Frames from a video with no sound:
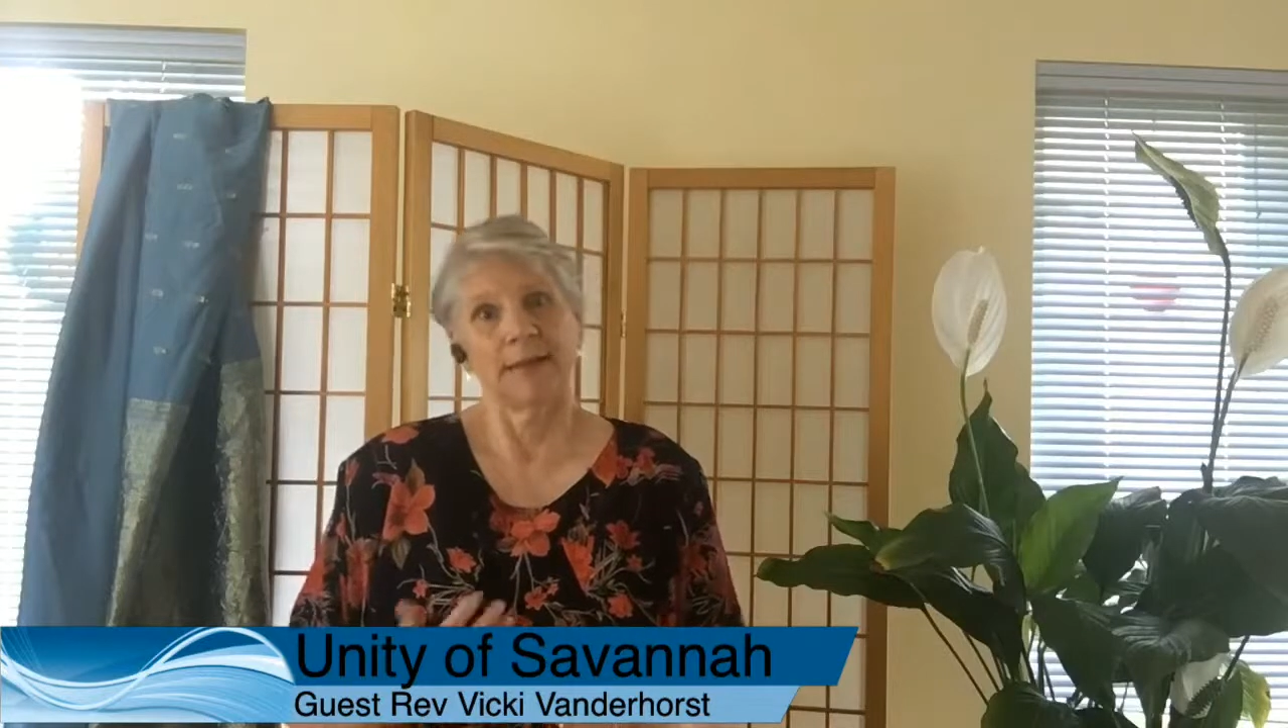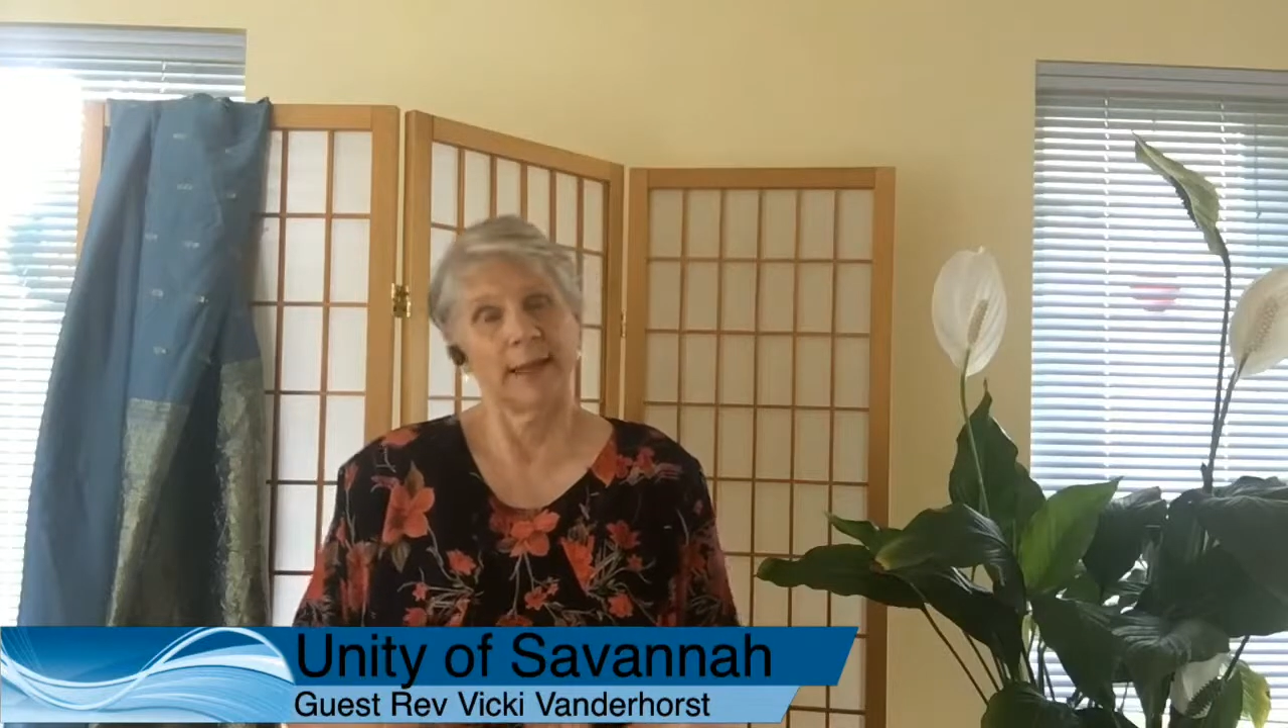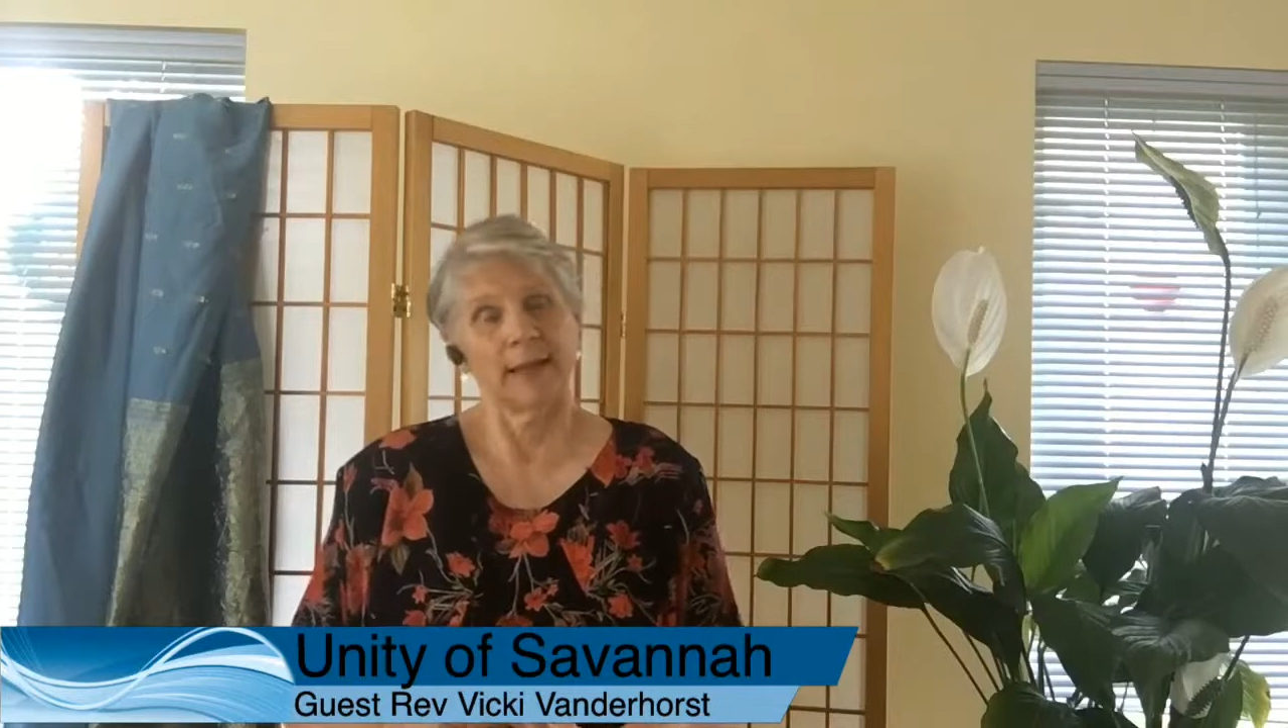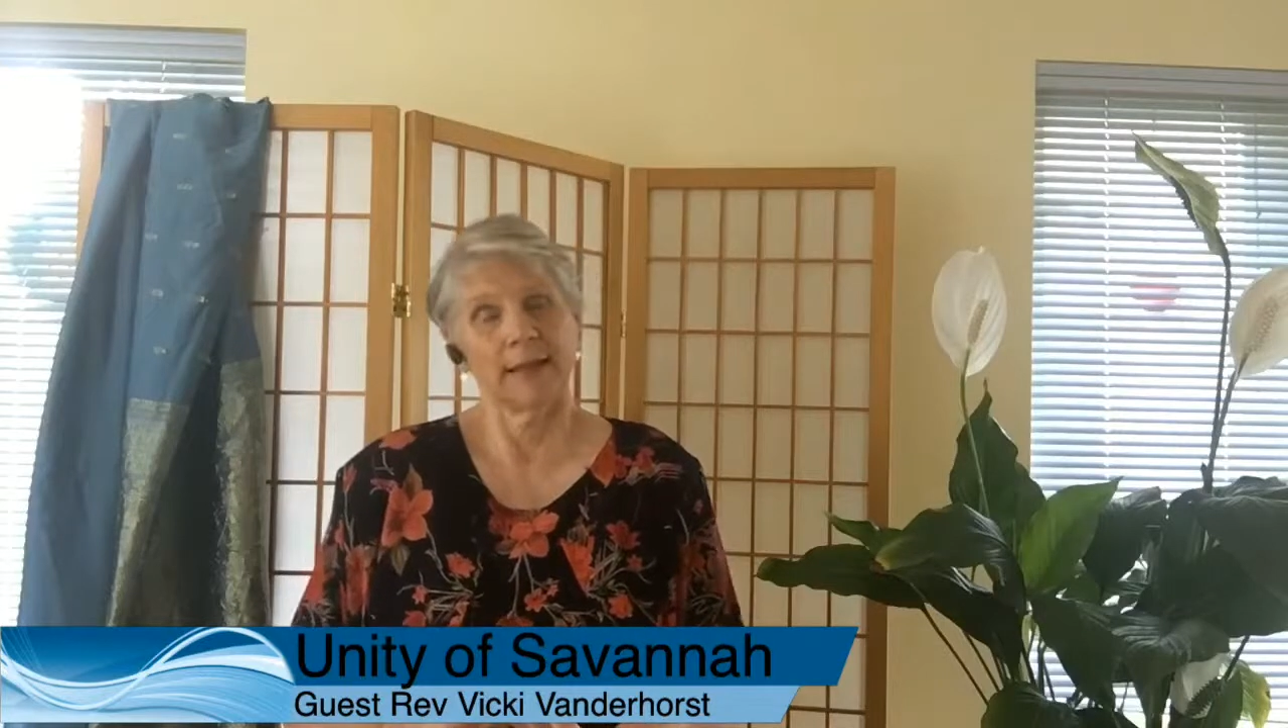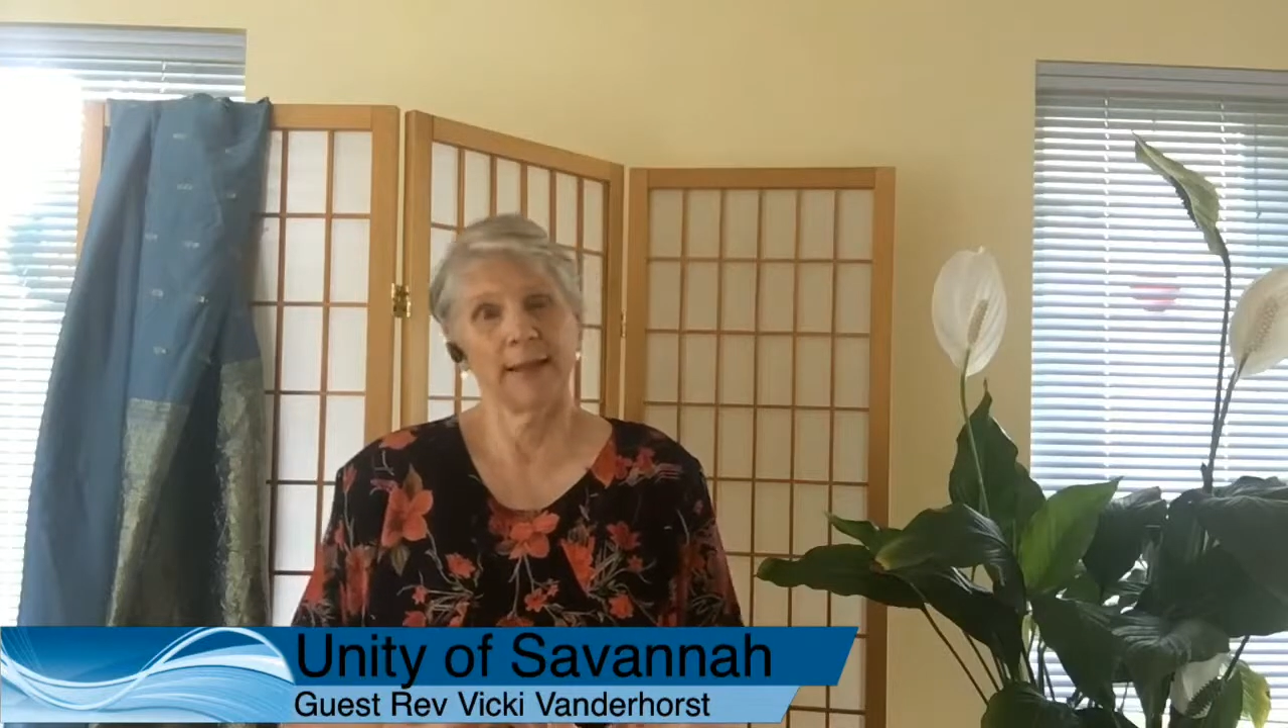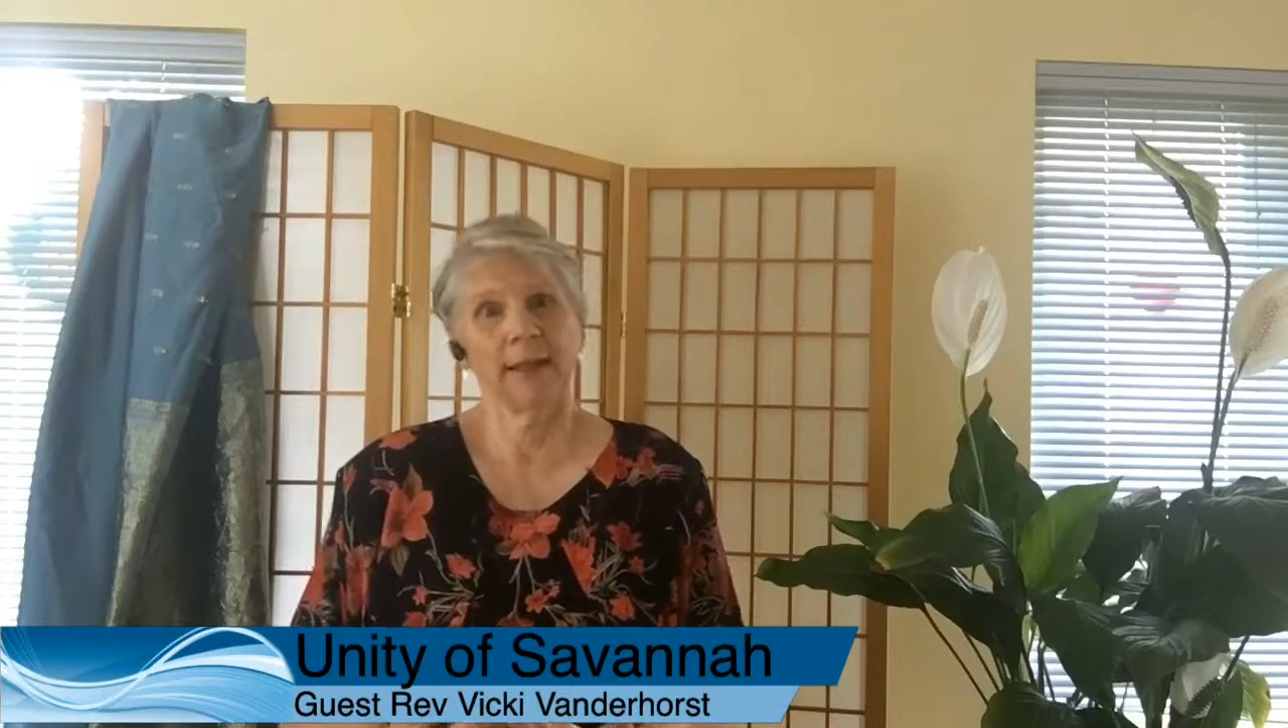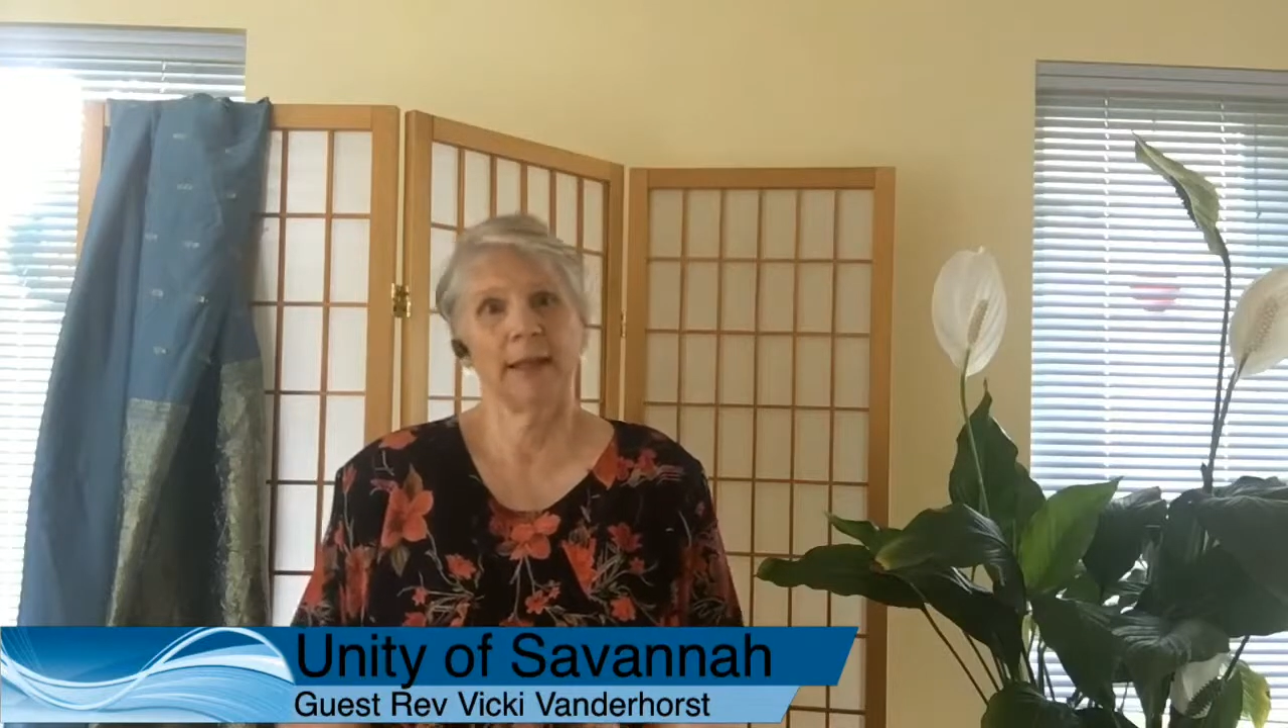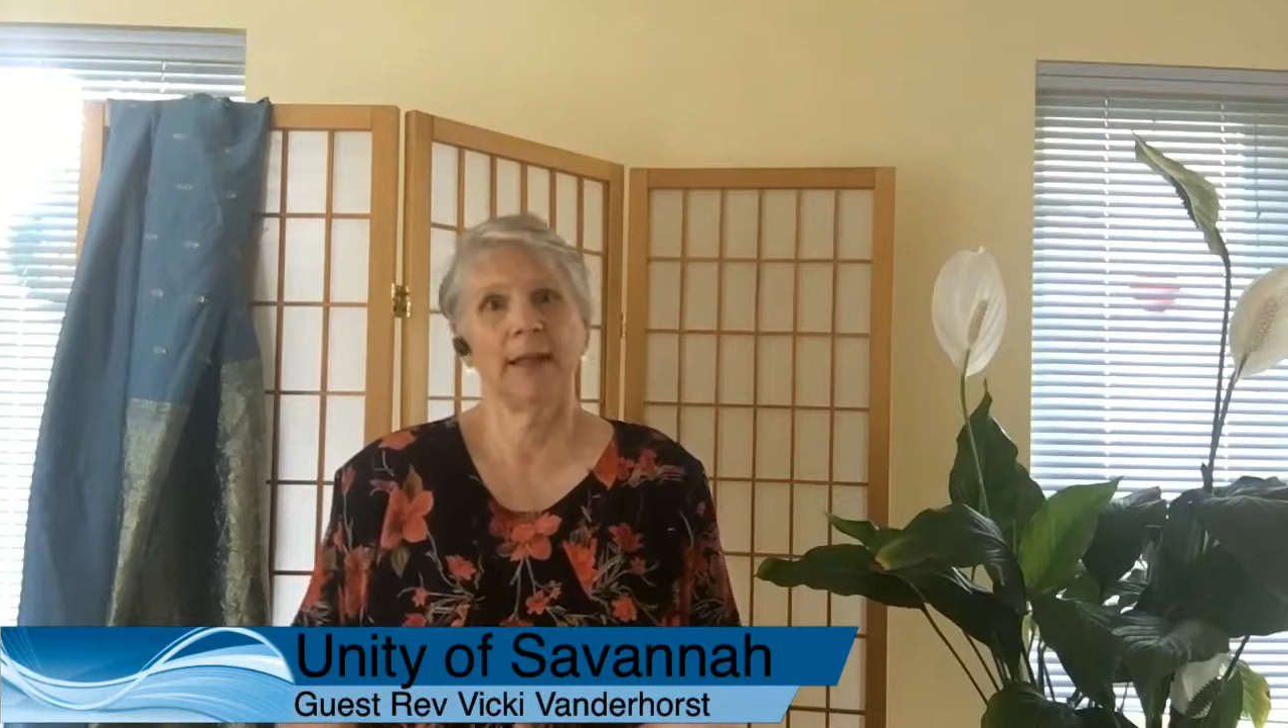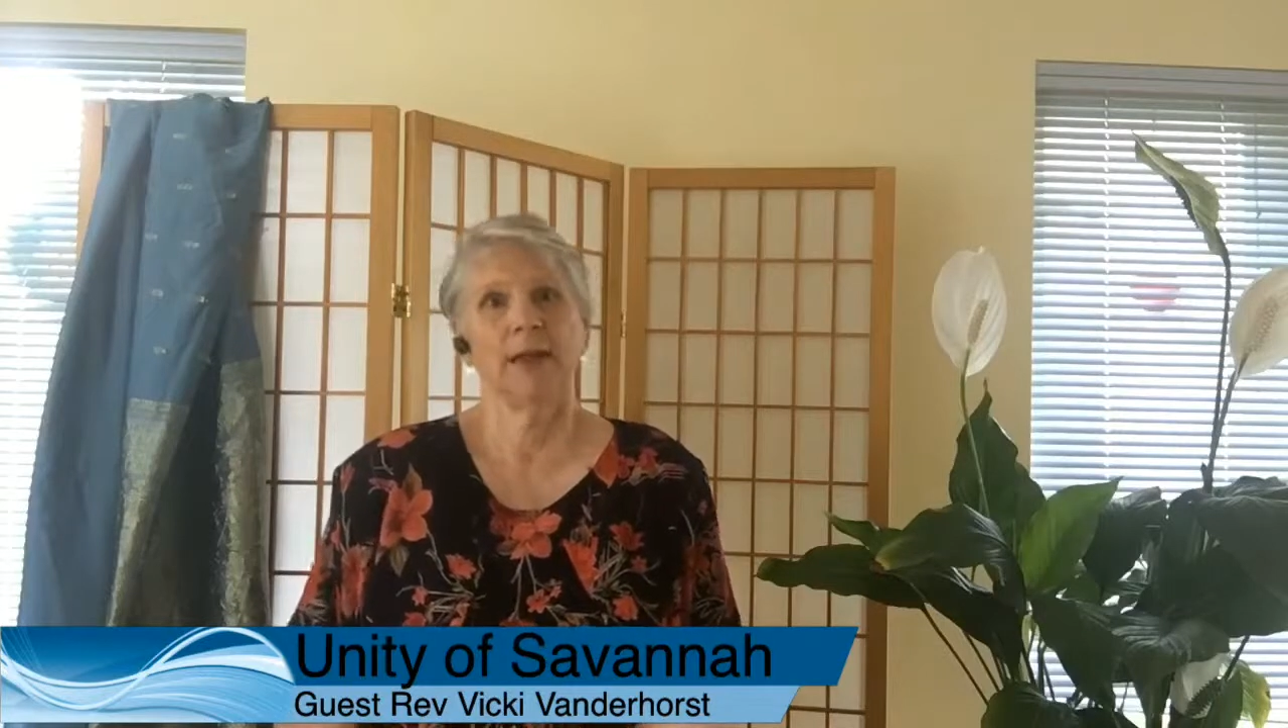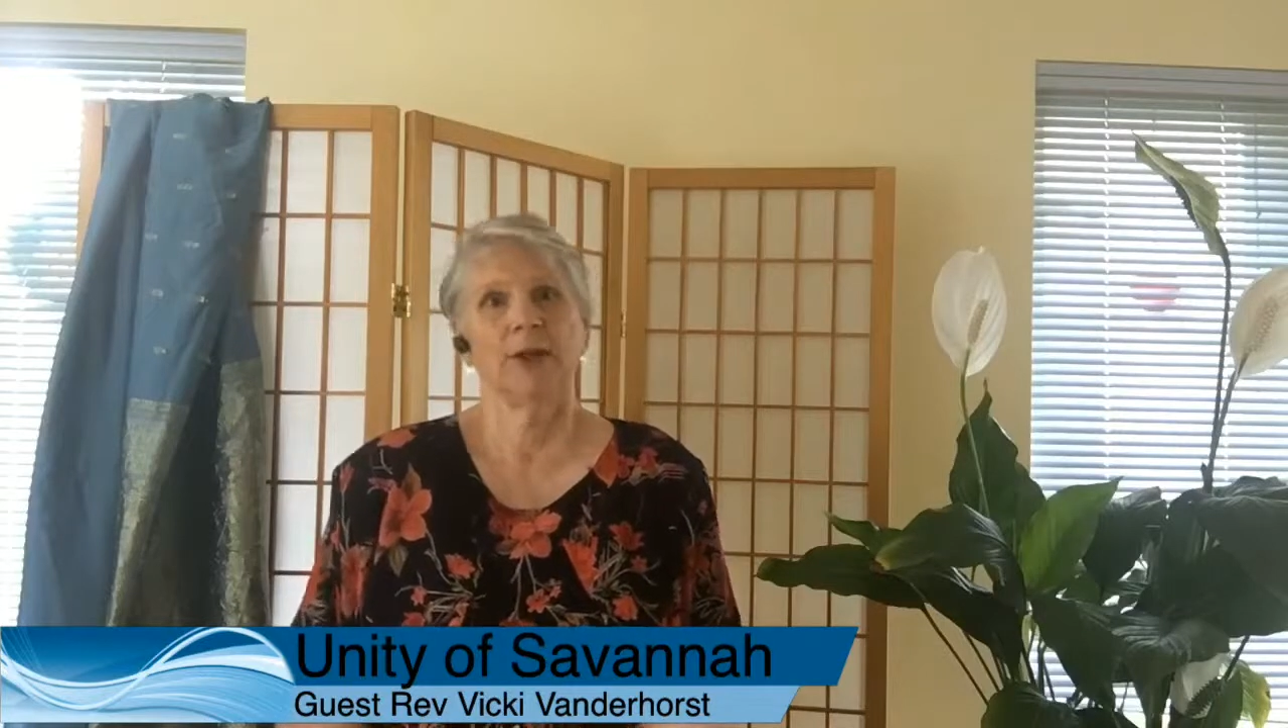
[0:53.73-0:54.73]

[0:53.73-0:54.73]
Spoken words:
secondly,